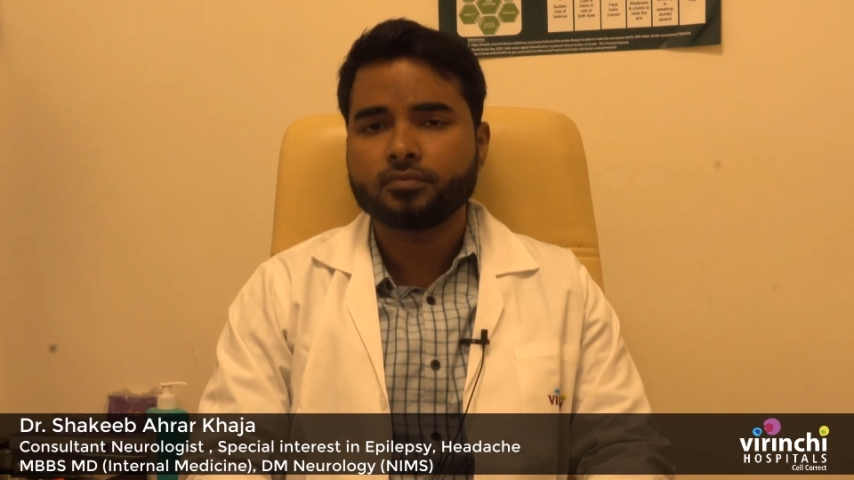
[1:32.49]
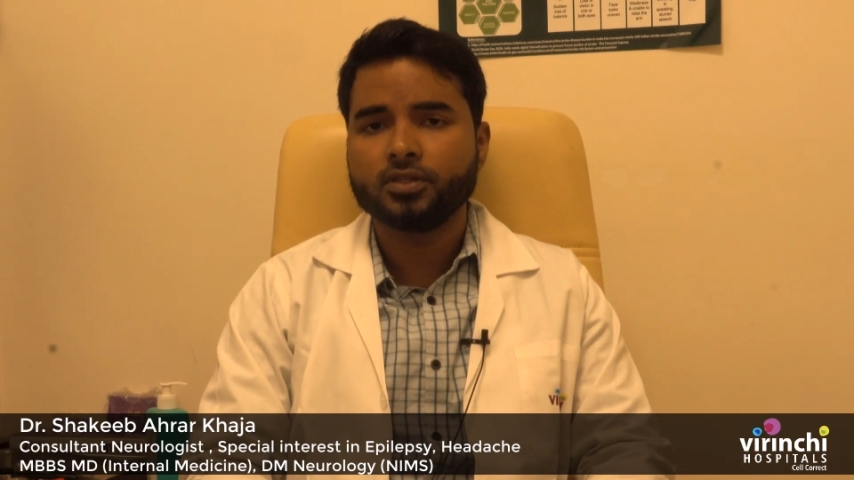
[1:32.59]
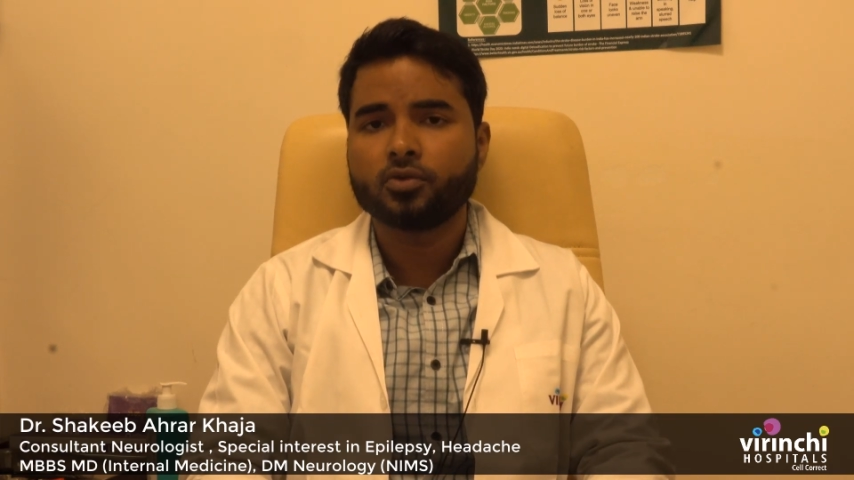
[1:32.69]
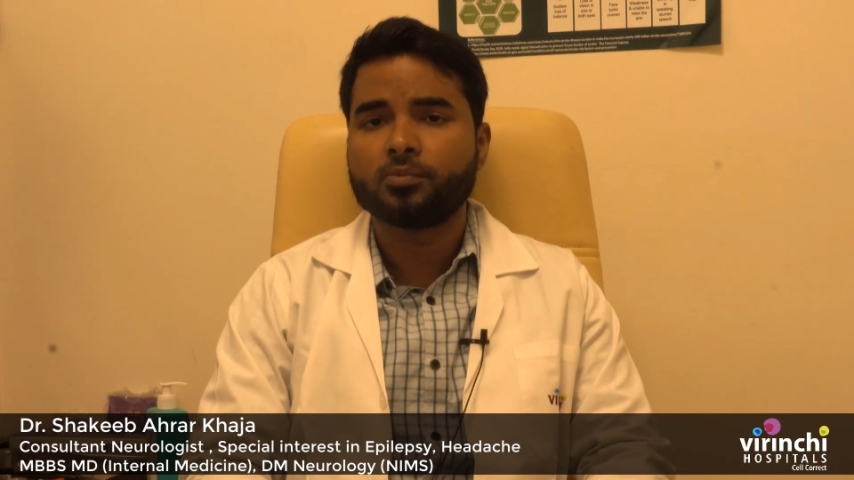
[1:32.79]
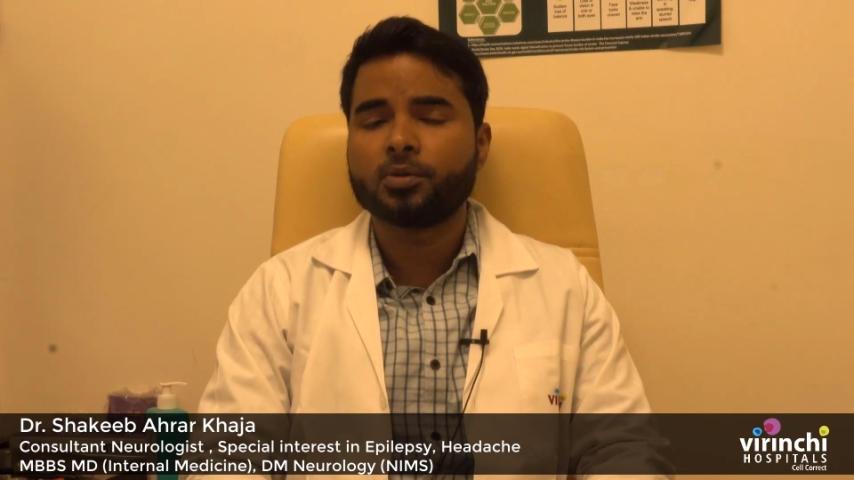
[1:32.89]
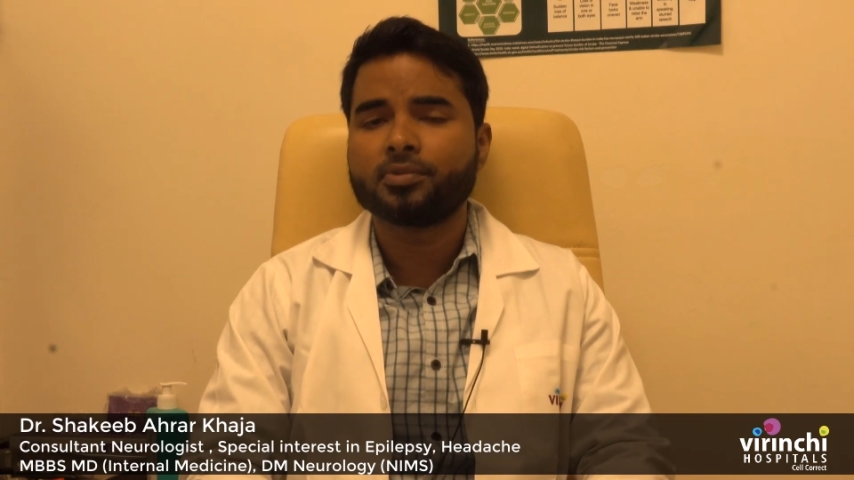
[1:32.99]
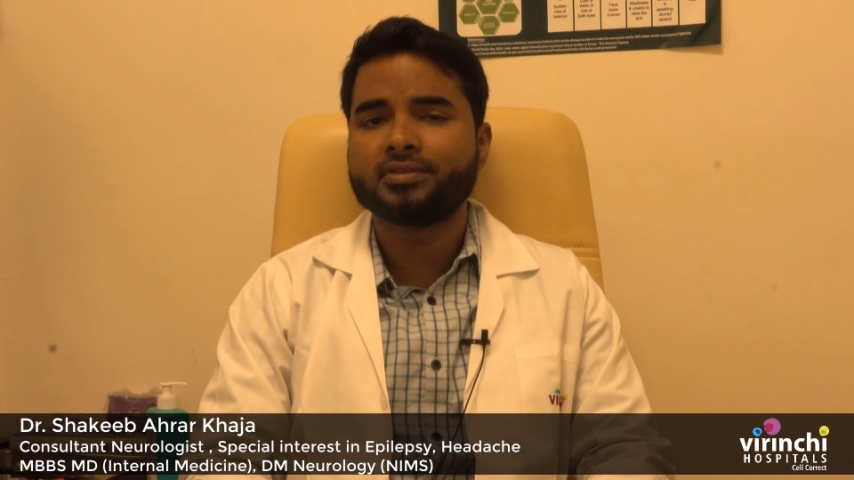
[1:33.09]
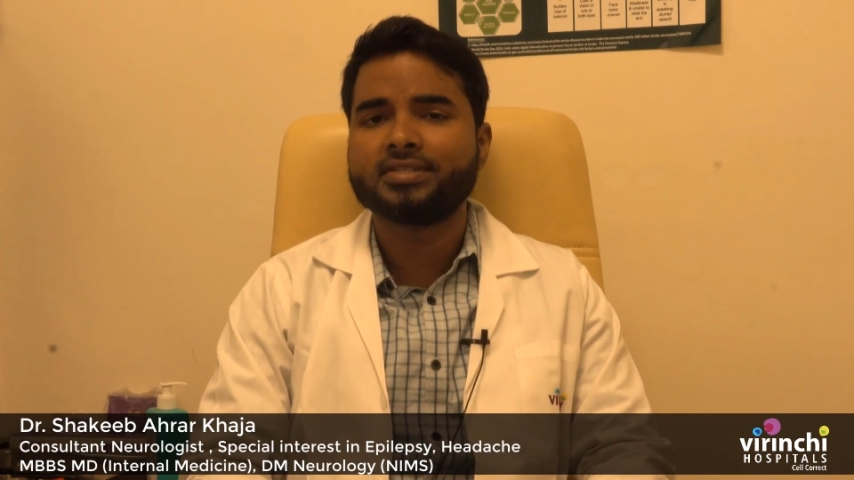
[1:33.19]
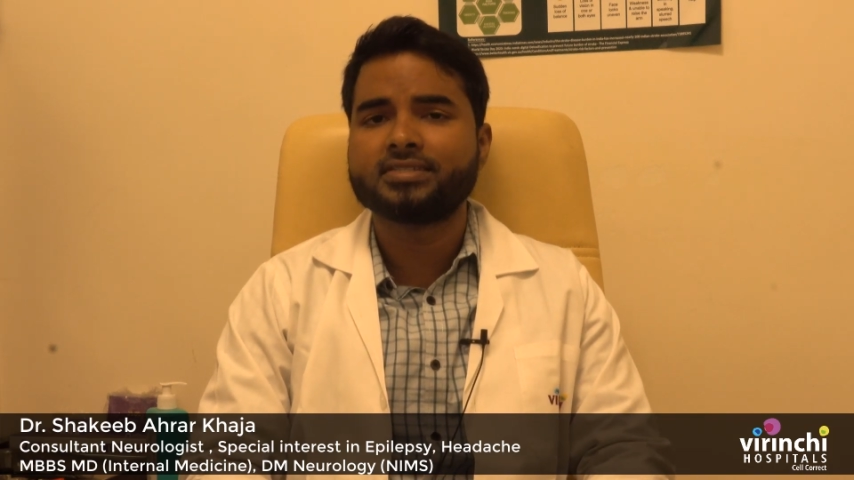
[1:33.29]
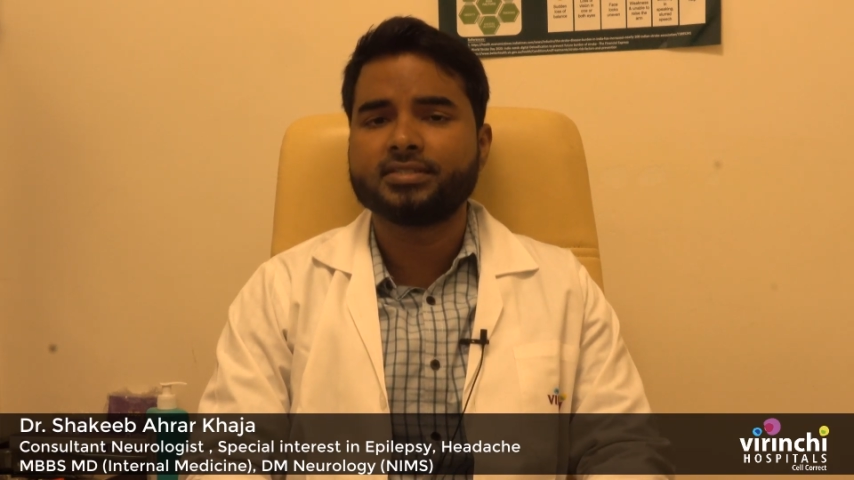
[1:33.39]
Now, remember,
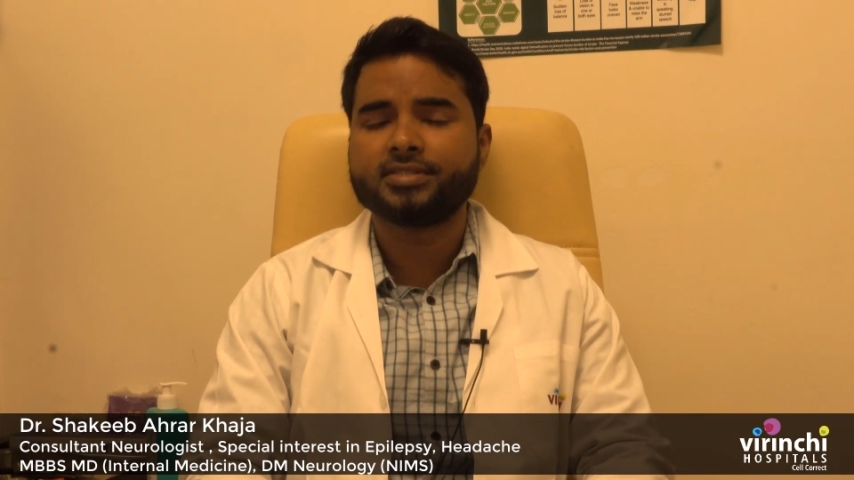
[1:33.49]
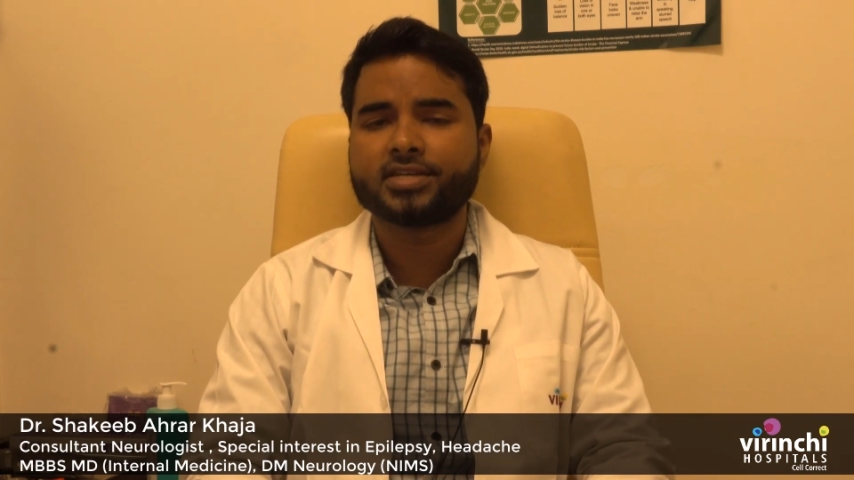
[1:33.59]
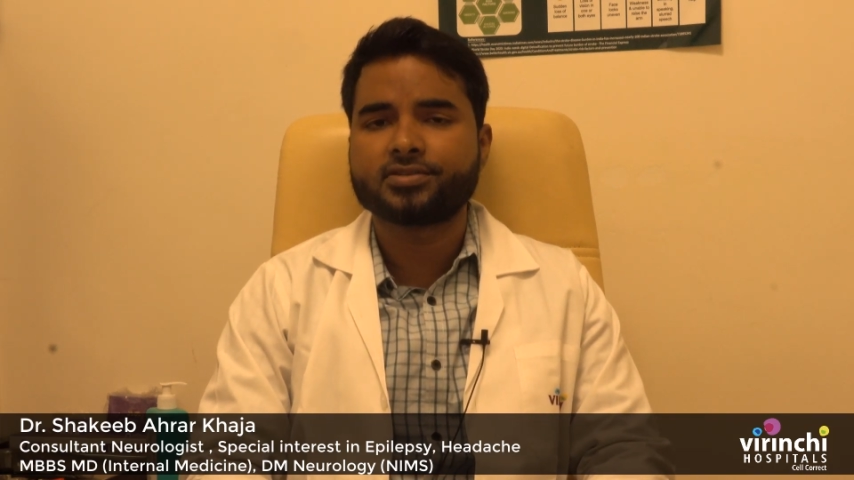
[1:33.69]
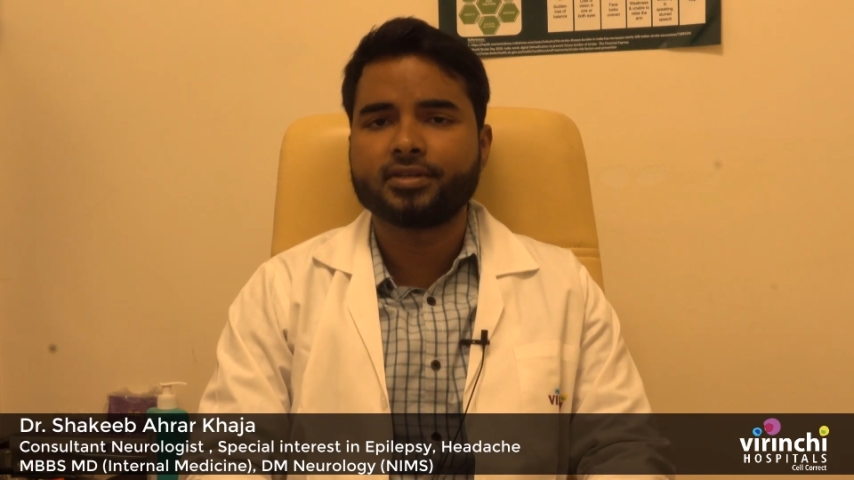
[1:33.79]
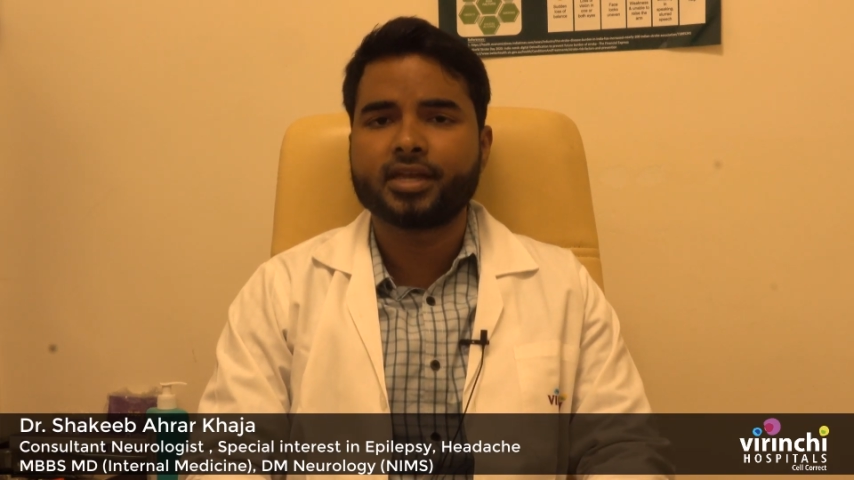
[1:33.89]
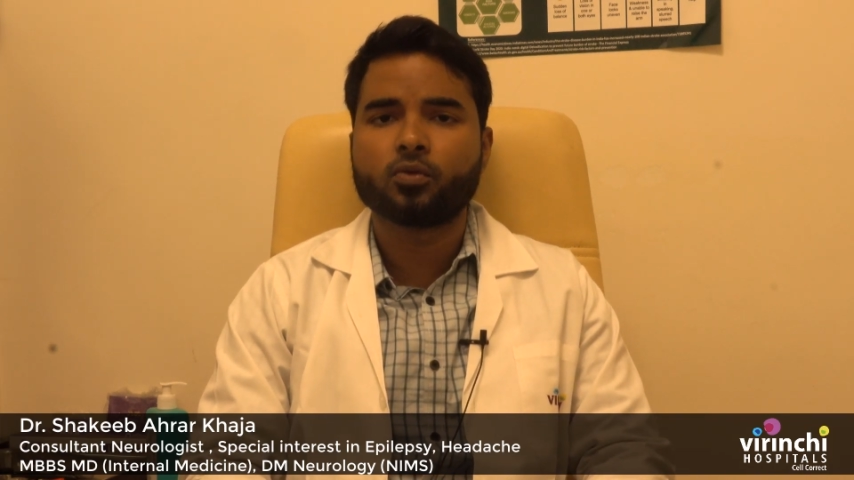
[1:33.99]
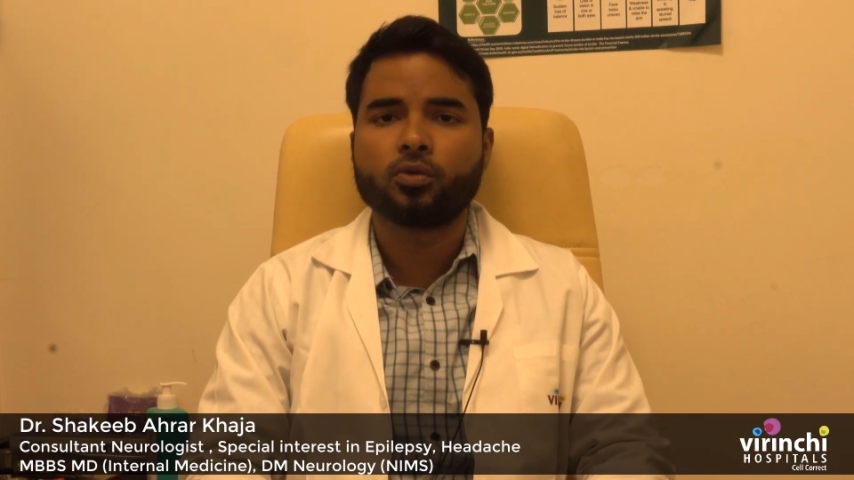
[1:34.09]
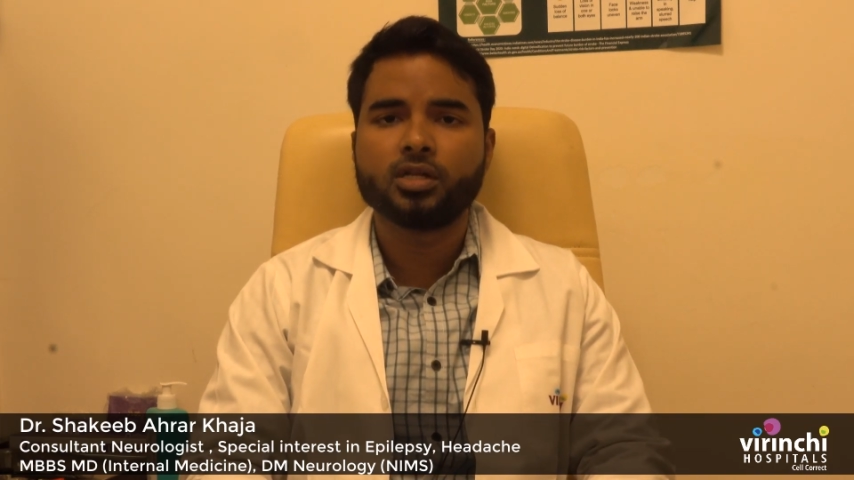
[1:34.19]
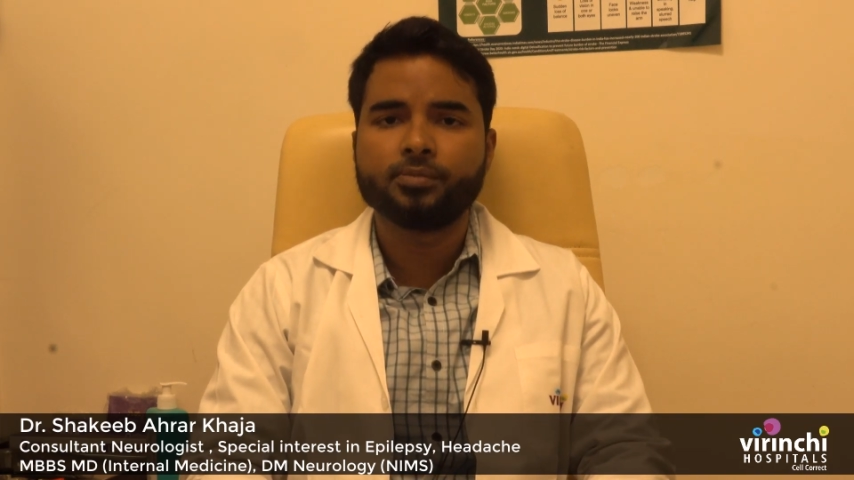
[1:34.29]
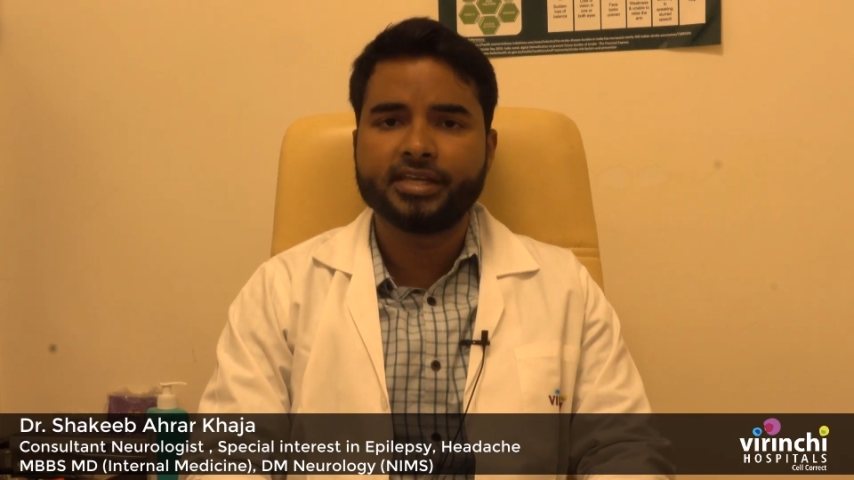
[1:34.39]
this injection can
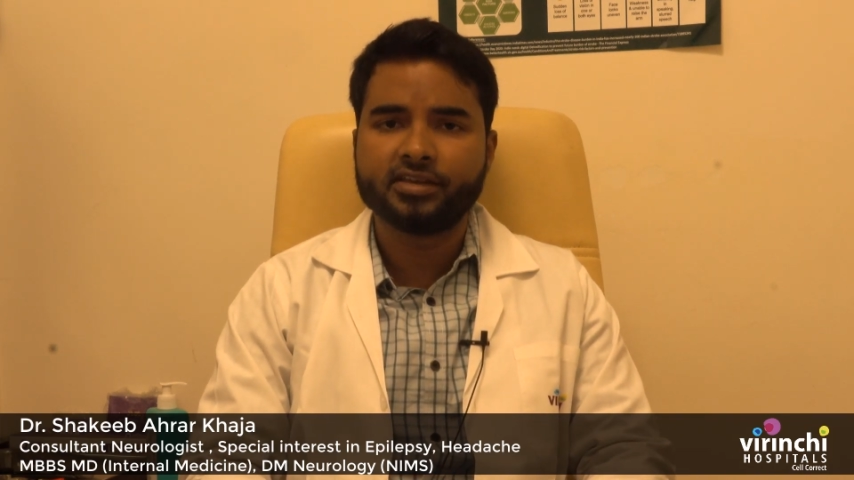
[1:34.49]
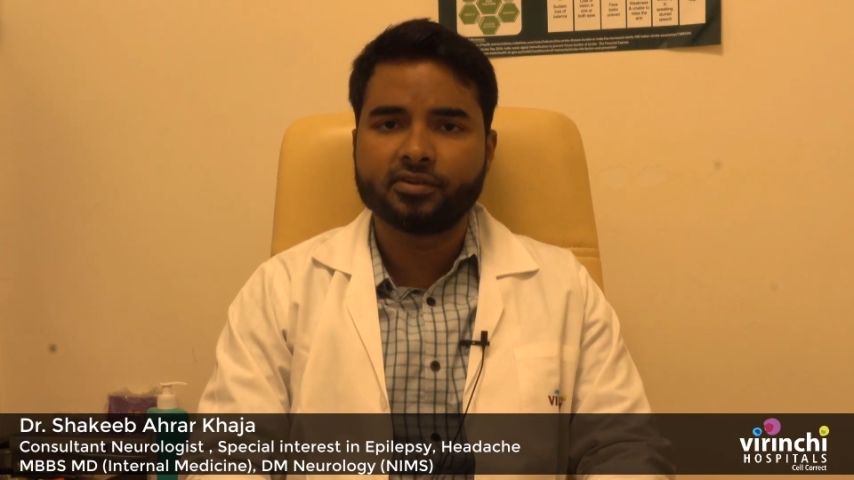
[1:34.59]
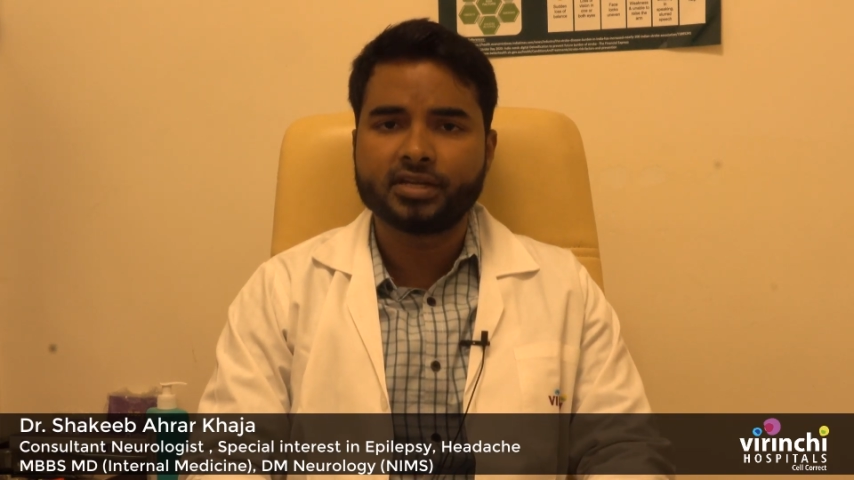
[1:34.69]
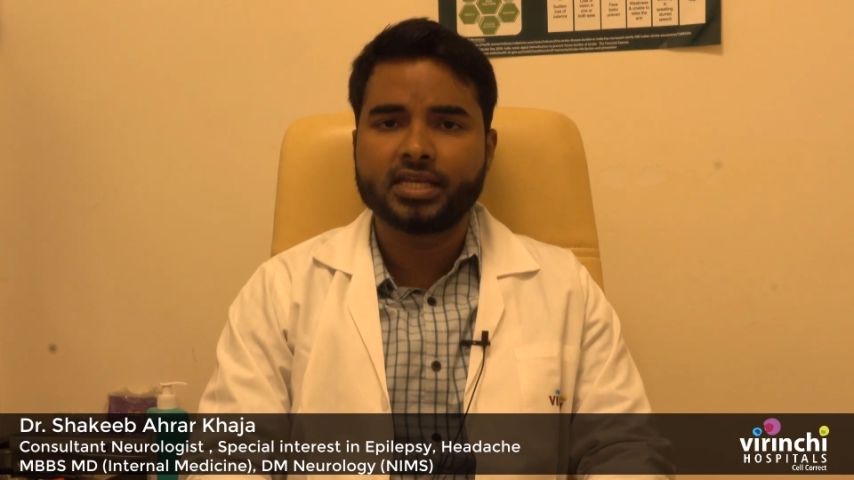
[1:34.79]
only be given